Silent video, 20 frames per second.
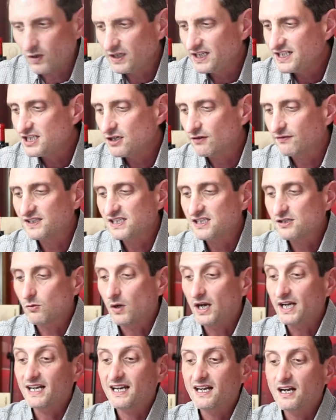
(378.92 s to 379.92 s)
quality of this
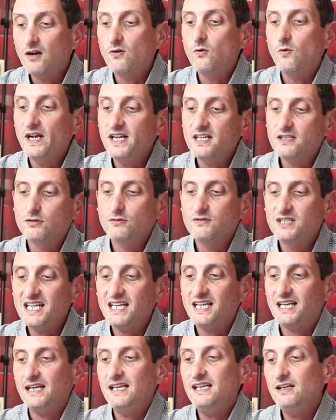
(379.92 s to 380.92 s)
wine. I can't wait to
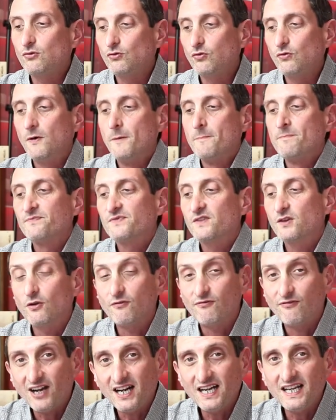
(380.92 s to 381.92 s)
dig into the
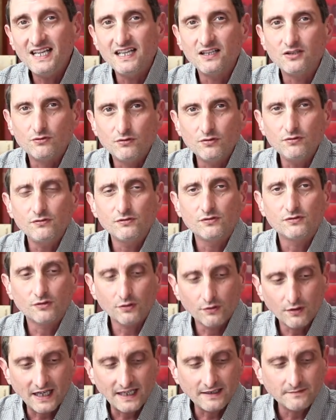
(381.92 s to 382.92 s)
Vallée du
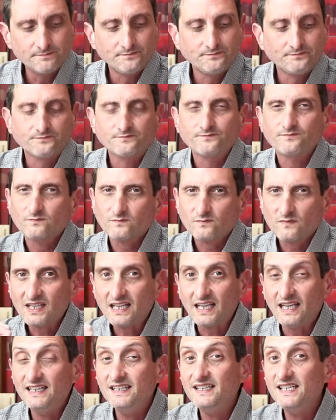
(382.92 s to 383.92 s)
Serein.
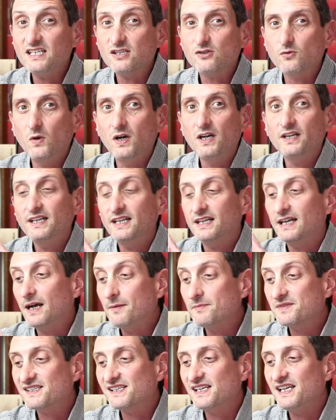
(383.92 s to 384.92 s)
And this one,
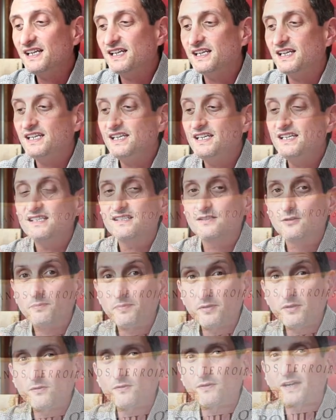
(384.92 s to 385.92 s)
I'm said, is the
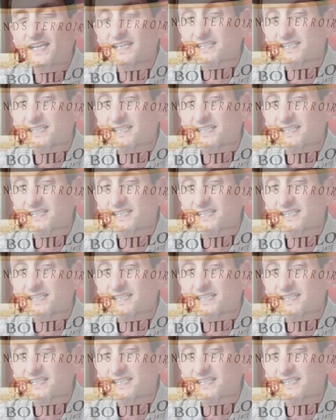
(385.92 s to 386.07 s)
pure